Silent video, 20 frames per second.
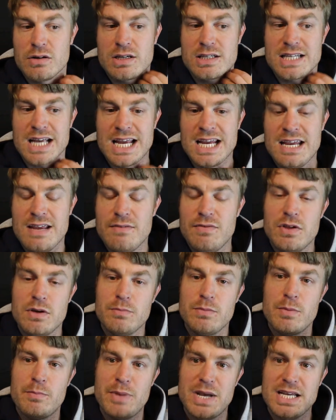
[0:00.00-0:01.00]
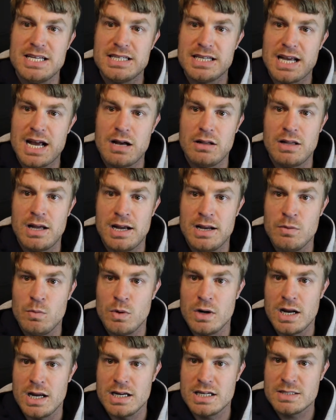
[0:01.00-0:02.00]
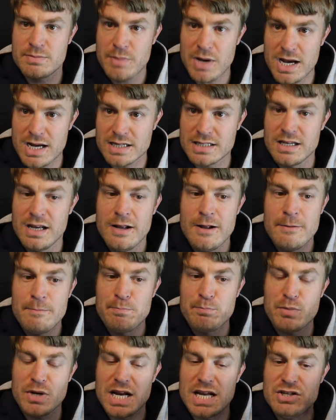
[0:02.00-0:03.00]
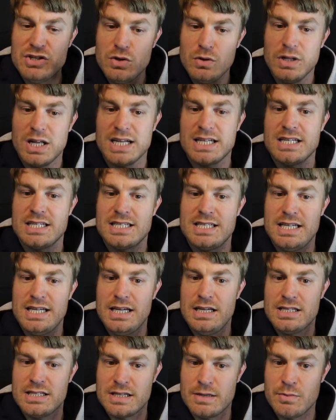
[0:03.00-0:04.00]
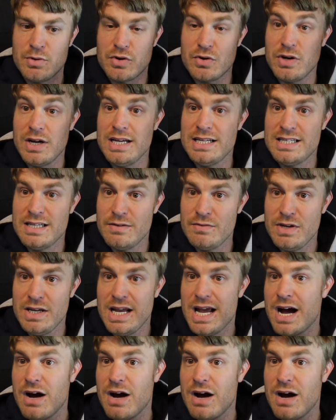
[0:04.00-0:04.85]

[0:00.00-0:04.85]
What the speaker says: Because I give them the basic outline and what I expect, but I do like to see some creativity.